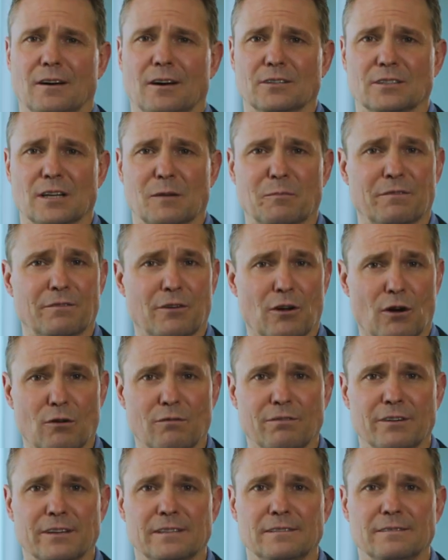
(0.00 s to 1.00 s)
On top of
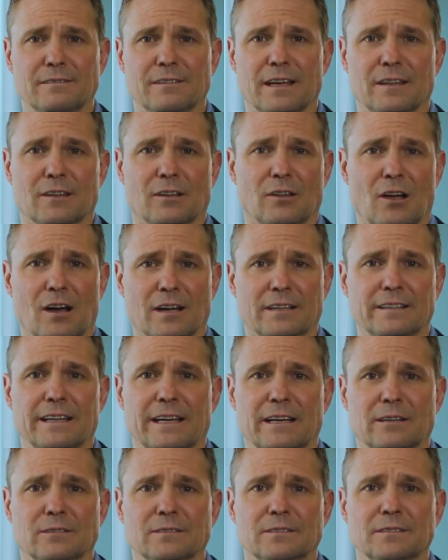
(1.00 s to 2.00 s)
COVID and the
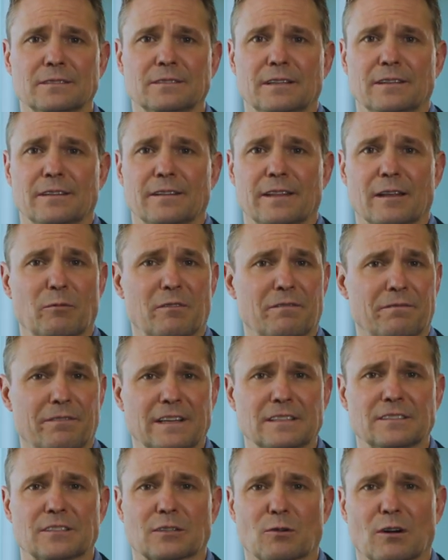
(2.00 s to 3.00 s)
lockdowns that we
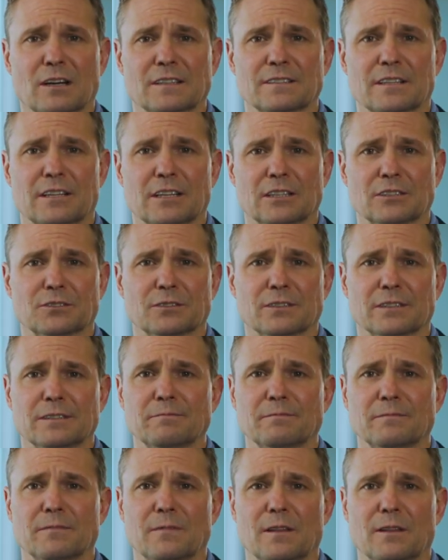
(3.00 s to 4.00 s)
faced across the country,
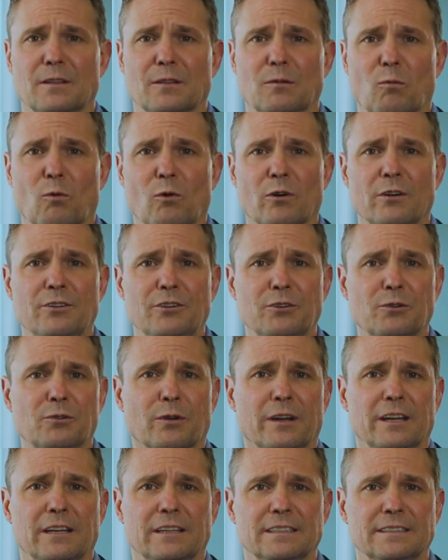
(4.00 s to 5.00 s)
the war in
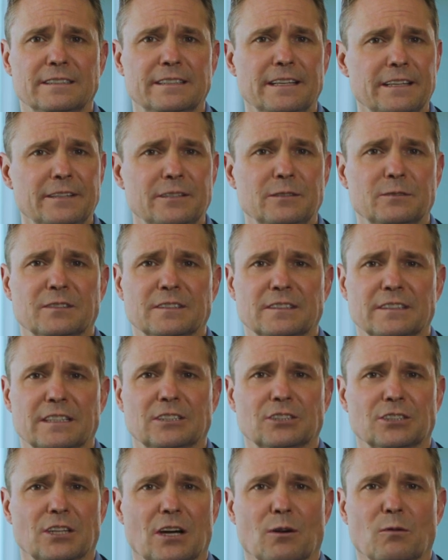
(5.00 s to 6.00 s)
Ukraine continues to
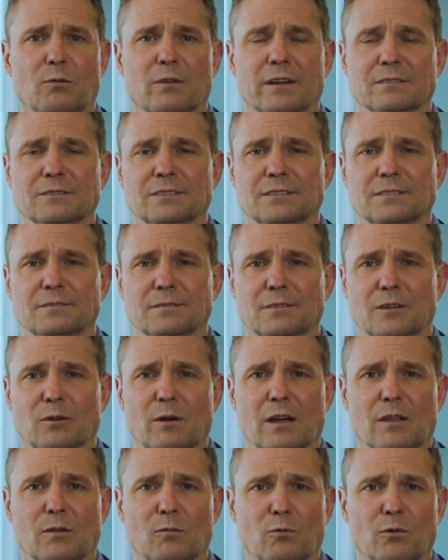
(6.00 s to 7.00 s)
send shockwaves
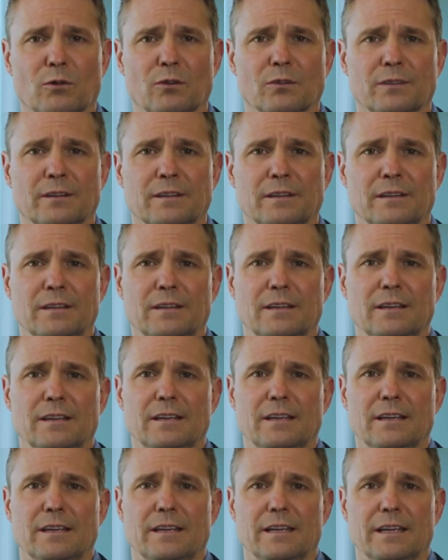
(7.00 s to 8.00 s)
around the world.
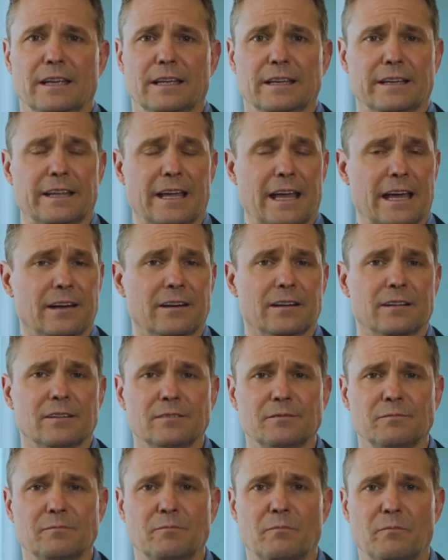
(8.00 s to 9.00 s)
In Canada,
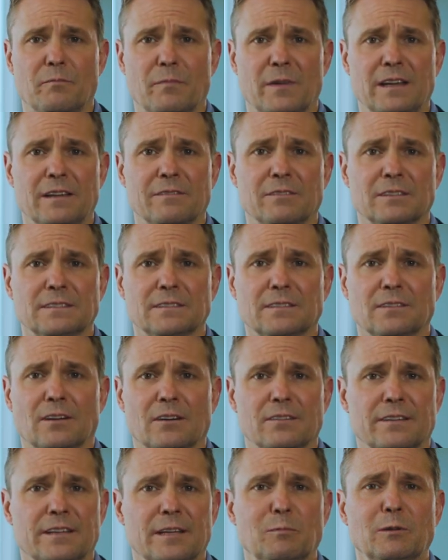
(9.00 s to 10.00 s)
many of us
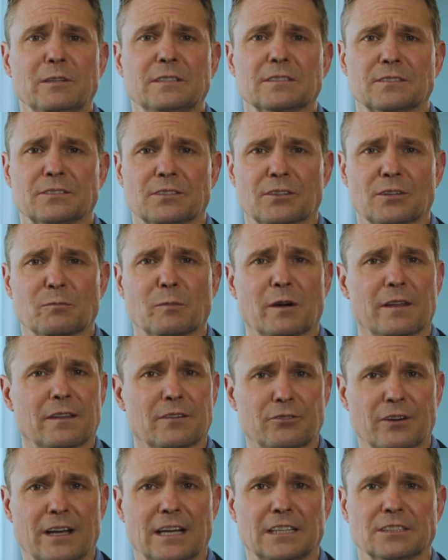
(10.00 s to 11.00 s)
are deeply disturbed by the
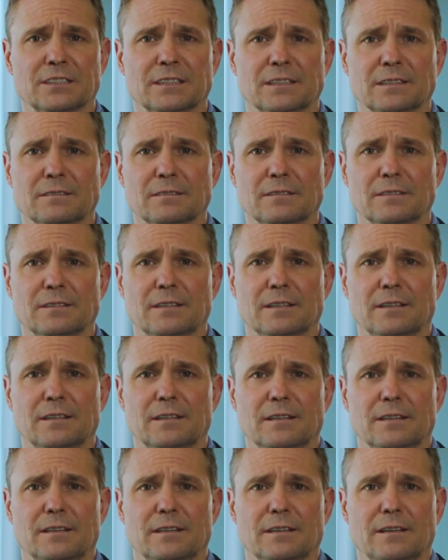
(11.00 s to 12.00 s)
tragedy,
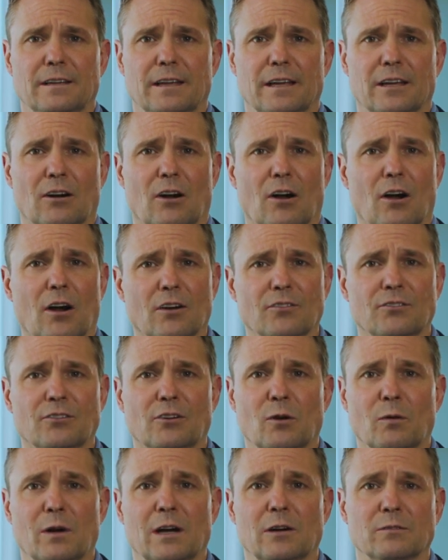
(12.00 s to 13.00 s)
and our hearts
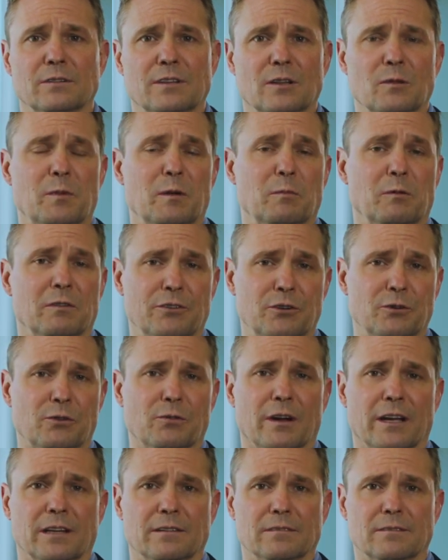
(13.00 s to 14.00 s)
go out to the people of
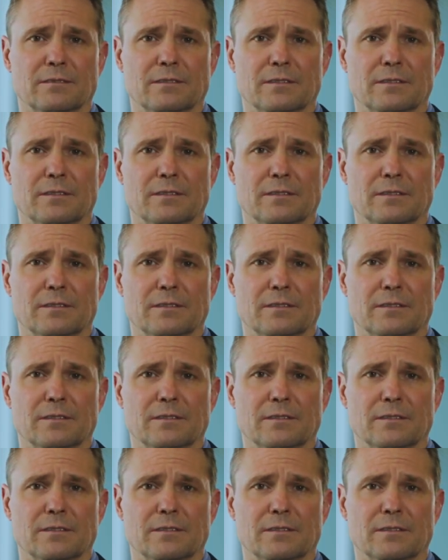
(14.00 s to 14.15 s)
Ukraine.